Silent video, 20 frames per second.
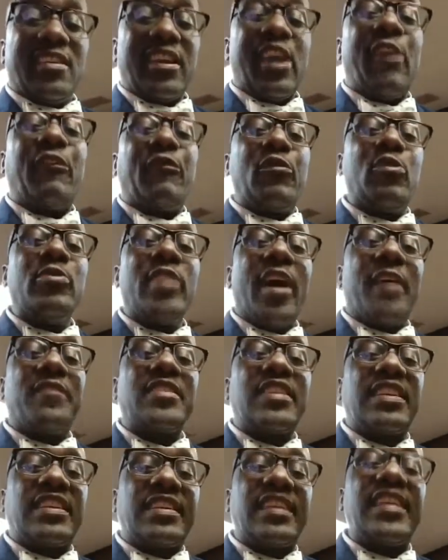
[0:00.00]
if you
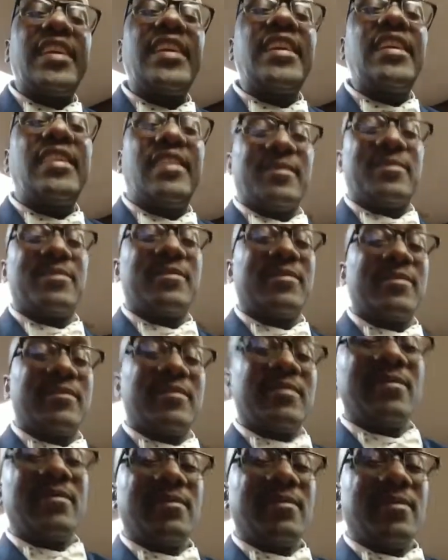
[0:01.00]
never seen him?
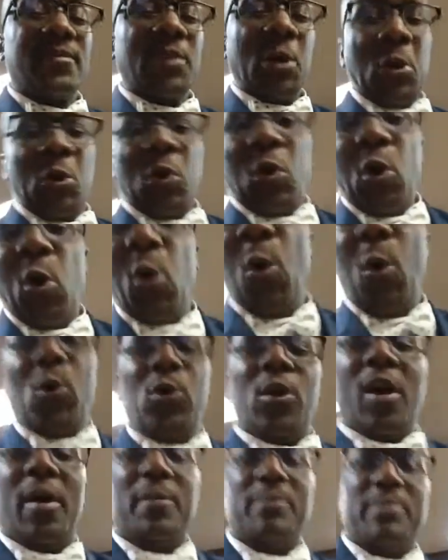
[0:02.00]

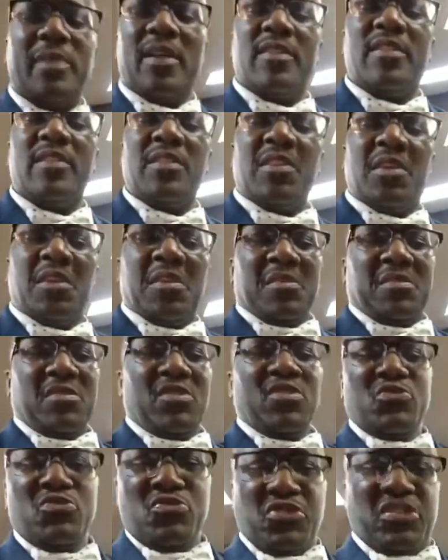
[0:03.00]
Oh, brother,
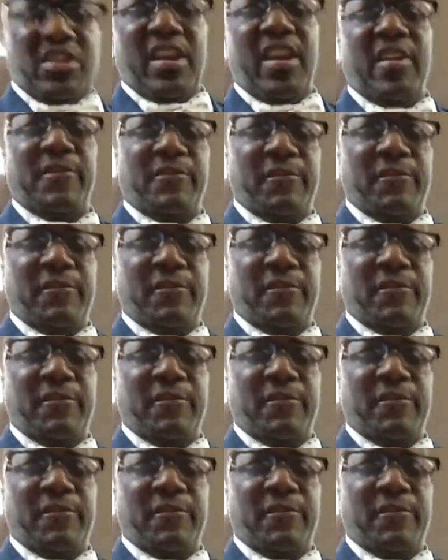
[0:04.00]
are you saying